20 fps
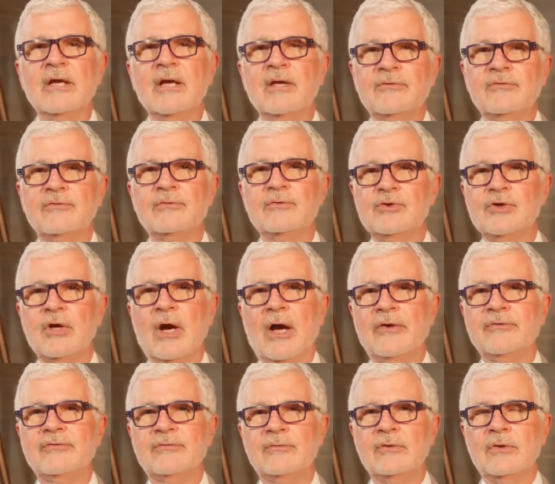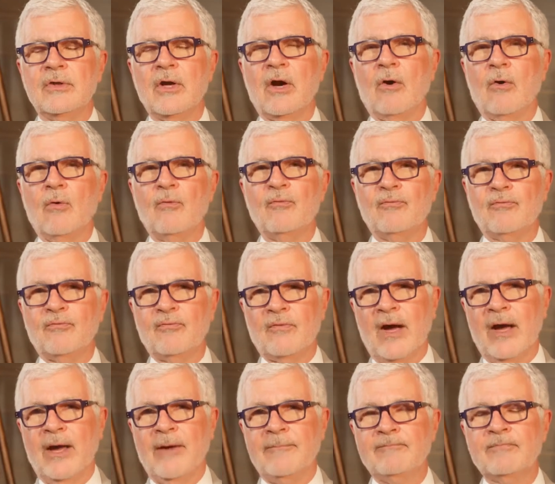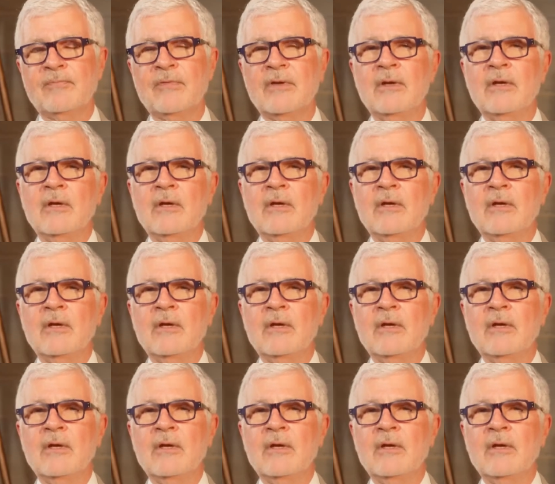It's just no fun.